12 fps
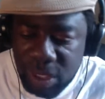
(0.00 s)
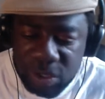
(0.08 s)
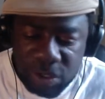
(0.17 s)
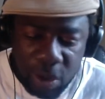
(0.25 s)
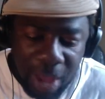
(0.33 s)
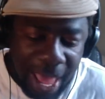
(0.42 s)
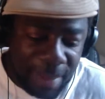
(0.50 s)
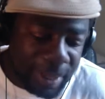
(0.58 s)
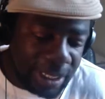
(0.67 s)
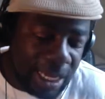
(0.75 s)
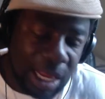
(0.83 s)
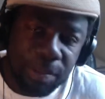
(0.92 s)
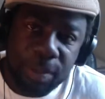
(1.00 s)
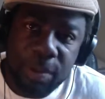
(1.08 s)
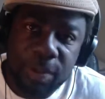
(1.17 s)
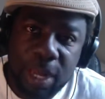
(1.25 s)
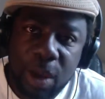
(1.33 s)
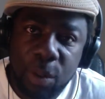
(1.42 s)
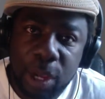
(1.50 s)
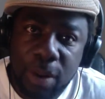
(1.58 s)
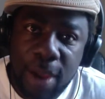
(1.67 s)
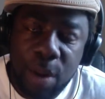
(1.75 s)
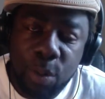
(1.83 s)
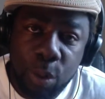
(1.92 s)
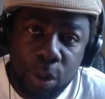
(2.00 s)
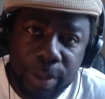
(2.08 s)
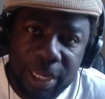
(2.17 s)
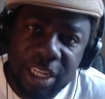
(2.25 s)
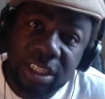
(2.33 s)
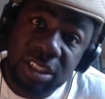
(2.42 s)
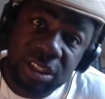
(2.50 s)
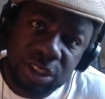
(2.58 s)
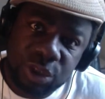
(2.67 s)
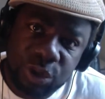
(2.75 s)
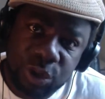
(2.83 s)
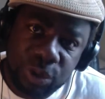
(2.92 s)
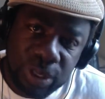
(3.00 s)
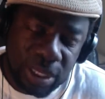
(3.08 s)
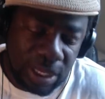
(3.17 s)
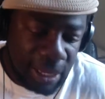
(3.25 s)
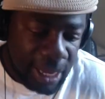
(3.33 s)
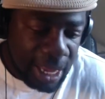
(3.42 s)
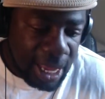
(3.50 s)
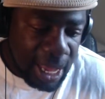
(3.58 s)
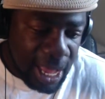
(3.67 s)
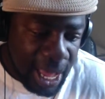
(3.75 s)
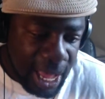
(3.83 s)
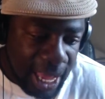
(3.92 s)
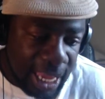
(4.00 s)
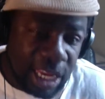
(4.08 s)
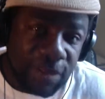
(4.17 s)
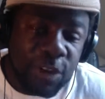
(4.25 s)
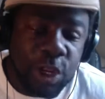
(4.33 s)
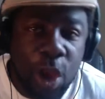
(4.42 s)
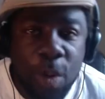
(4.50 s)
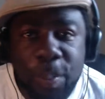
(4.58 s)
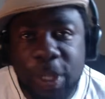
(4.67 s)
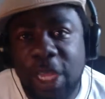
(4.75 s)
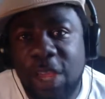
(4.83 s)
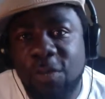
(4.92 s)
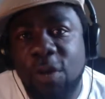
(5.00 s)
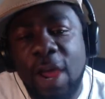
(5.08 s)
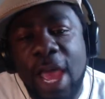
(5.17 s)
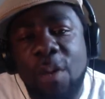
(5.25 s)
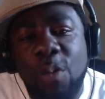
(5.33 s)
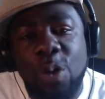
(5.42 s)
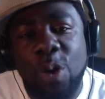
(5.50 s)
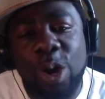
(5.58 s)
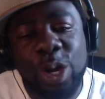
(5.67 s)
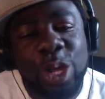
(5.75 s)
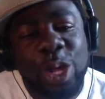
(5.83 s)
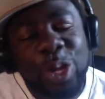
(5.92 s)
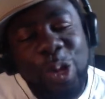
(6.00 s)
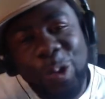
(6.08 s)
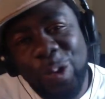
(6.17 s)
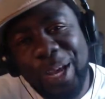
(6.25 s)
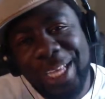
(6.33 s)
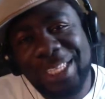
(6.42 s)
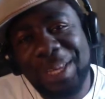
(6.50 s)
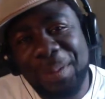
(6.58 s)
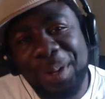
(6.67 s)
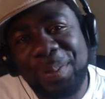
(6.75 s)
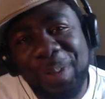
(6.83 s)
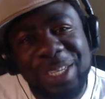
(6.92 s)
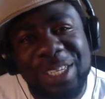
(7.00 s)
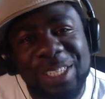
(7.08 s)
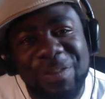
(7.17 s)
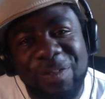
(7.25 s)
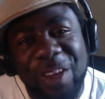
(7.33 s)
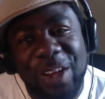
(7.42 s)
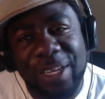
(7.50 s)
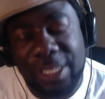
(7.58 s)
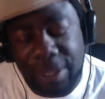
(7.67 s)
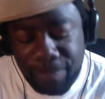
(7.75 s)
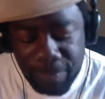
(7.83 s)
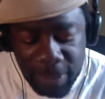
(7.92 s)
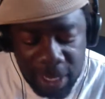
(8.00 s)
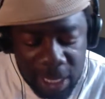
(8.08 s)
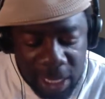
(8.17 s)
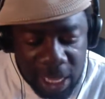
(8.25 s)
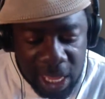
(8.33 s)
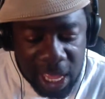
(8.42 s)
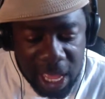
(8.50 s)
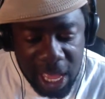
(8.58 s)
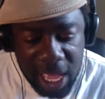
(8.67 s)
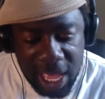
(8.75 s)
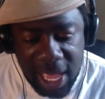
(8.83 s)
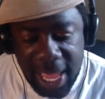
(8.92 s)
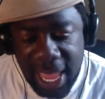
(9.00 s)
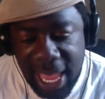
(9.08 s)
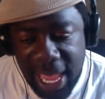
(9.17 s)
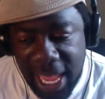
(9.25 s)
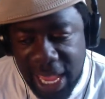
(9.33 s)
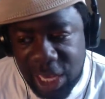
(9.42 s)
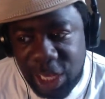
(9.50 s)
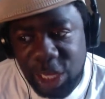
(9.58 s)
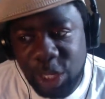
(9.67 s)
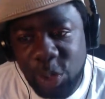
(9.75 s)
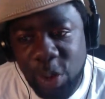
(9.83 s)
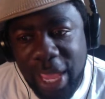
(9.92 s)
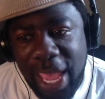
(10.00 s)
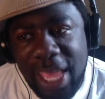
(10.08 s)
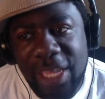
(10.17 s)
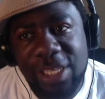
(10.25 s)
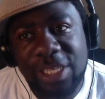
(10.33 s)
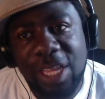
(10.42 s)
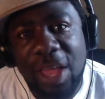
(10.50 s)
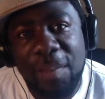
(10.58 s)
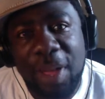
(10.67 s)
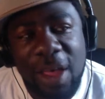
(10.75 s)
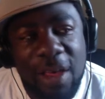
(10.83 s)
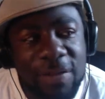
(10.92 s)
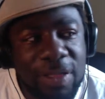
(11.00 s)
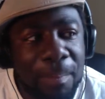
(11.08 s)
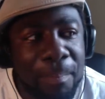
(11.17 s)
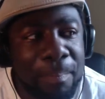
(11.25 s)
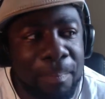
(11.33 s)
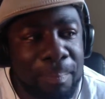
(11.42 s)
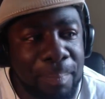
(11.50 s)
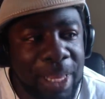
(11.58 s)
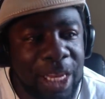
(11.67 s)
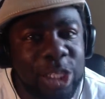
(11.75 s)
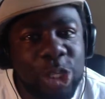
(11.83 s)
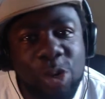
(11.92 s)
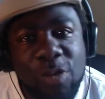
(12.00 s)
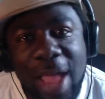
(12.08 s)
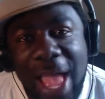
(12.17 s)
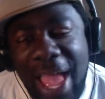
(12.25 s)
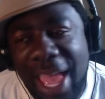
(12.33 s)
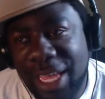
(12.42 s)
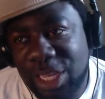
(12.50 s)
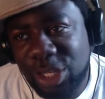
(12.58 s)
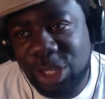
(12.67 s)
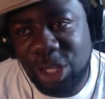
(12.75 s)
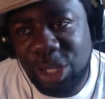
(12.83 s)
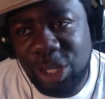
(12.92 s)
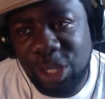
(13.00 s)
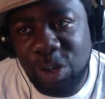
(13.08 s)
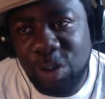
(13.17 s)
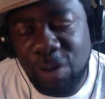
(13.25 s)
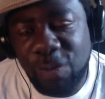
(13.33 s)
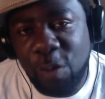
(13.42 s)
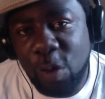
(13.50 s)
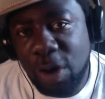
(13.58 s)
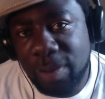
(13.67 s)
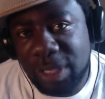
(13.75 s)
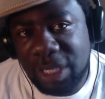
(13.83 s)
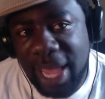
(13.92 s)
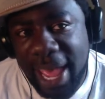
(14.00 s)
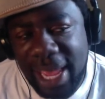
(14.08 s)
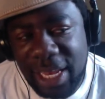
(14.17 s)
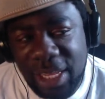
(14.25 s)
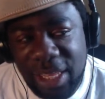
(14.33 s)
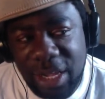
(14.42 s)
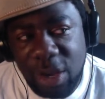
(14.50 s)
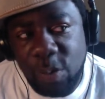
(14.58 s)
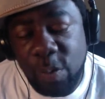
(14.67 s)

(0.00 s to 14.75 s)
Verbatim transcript: So I've been telling people that we are at war because it's the truth. Uh, and if you don't believe we're at war, go look at some of the pictures in Ferguson uh, and look at some of the militarized uniforms that they're